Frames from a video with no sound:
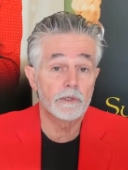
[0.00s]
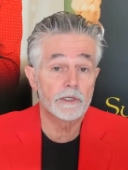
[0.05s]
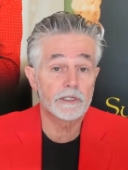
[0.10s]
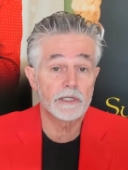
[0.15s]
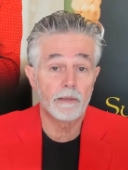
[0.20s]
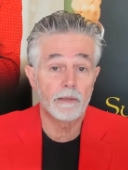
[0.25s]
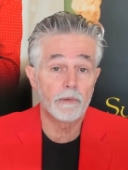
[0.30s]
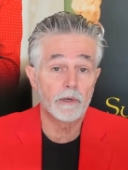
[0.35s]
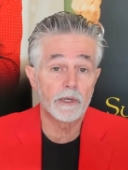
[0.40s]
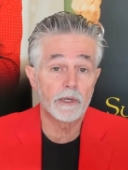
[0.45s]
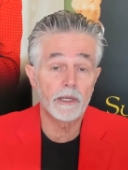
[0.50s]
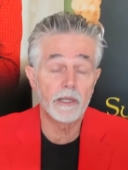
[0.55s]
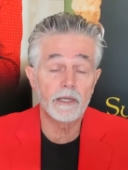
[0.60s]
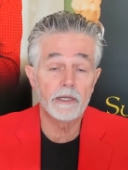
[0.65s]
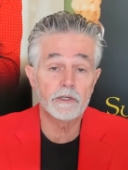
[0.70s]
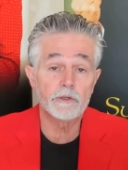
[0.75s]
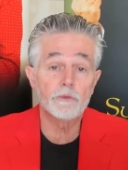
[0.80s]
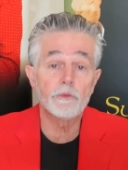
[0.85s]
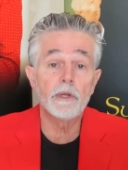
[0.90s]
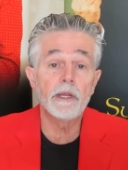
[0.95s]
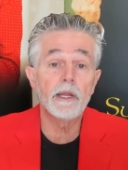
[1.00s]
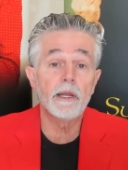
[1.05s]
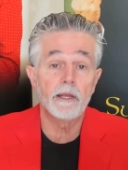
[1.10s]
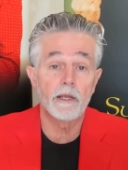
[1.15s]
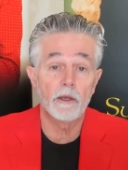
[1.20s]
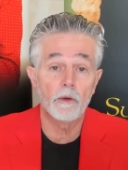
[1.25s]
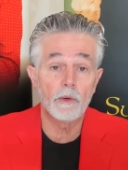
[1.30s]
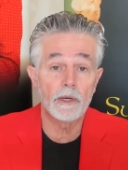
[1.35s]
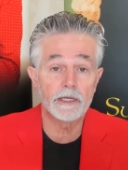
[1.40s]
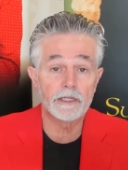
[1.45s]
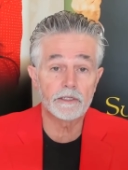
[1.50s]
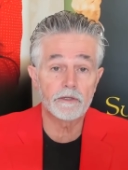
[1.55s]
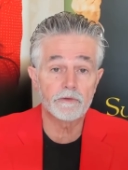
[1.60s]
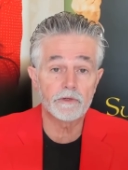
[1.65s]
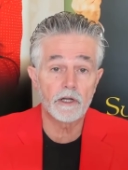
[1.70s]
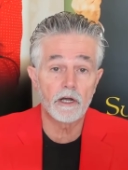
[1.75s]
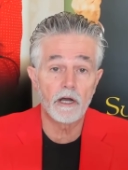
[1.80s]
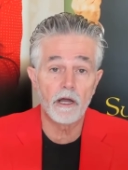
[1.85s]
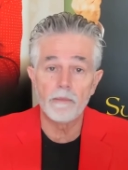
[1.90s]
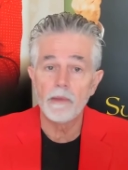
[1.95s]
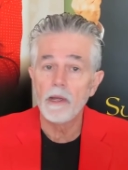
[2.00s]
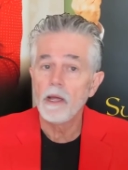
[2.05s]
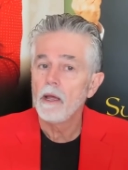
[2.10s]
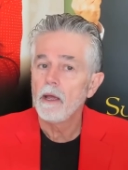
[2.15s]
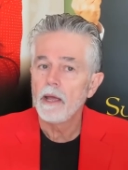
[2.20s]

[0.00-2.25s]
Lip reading: with somebody is really a waste of time.